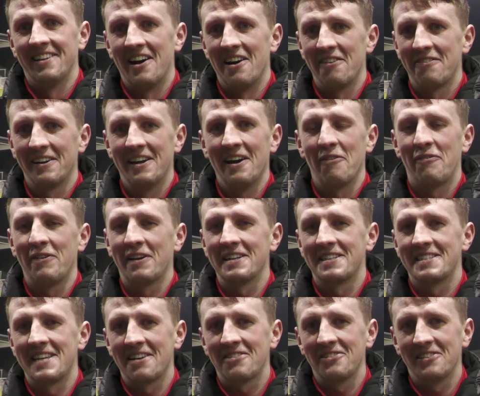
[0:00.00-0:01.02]
No, I think
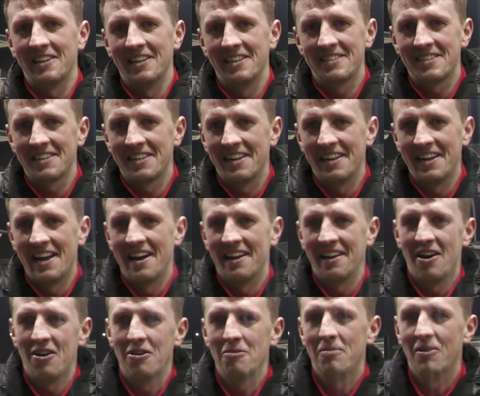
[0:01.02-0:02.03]
I tackled it into the
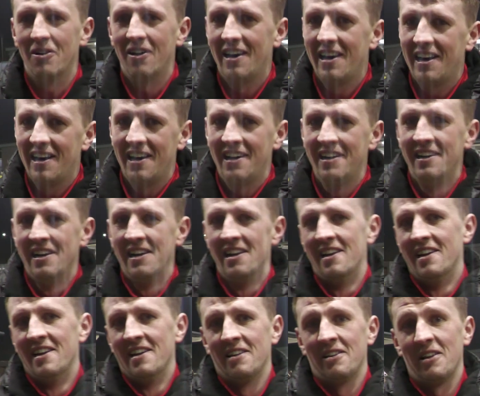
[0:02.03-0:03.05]
net now, but
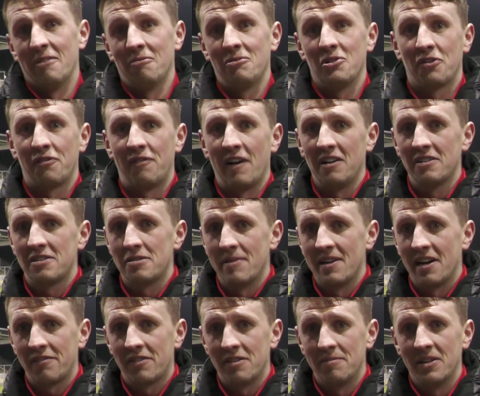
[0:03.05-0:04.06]
you know, just fell to
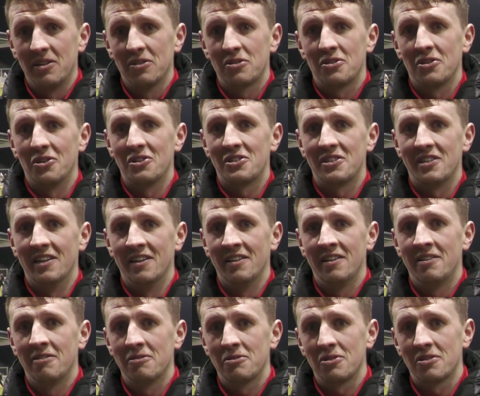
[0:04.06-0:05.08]
me after Mills touched it, and
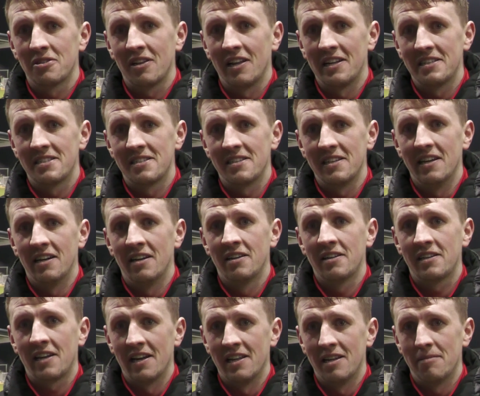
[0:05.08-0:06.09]
I'm just glad to see
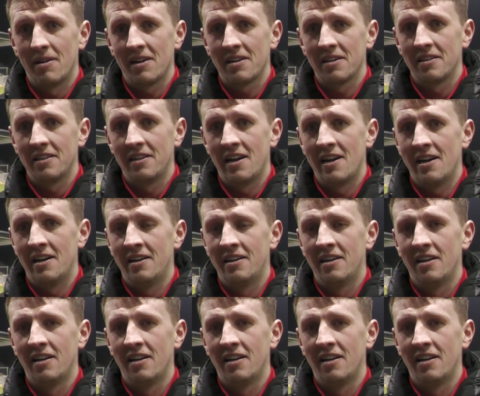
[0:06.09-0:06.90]
it get in the back of the net.